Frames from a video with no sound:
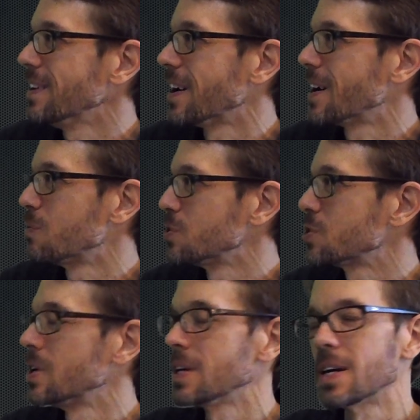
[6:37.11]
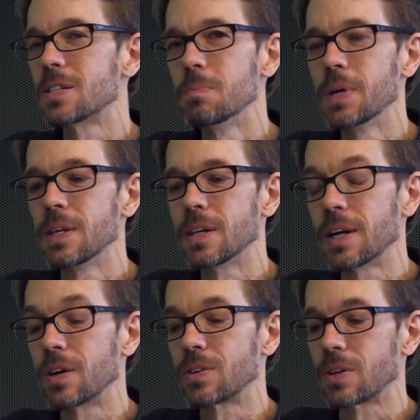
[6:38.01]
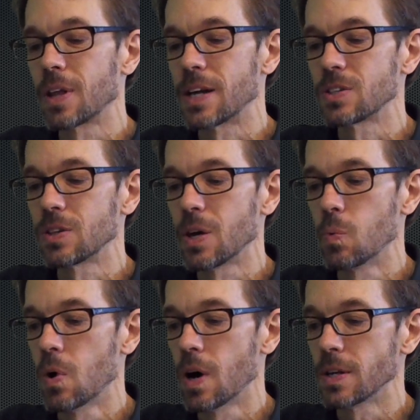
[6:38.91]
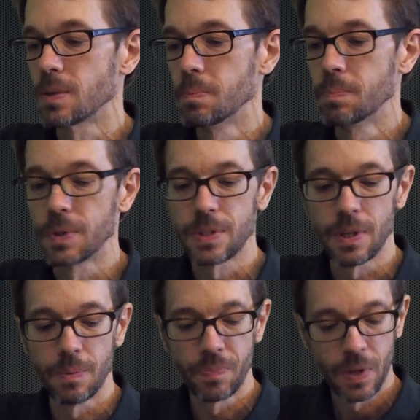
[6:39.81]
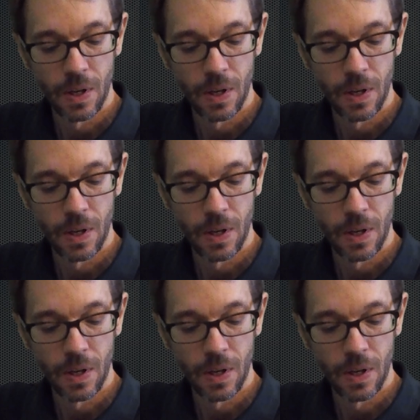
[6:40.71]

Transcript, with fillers: Not everyone's going to get to be the character class that they want, but. Yeah. Um,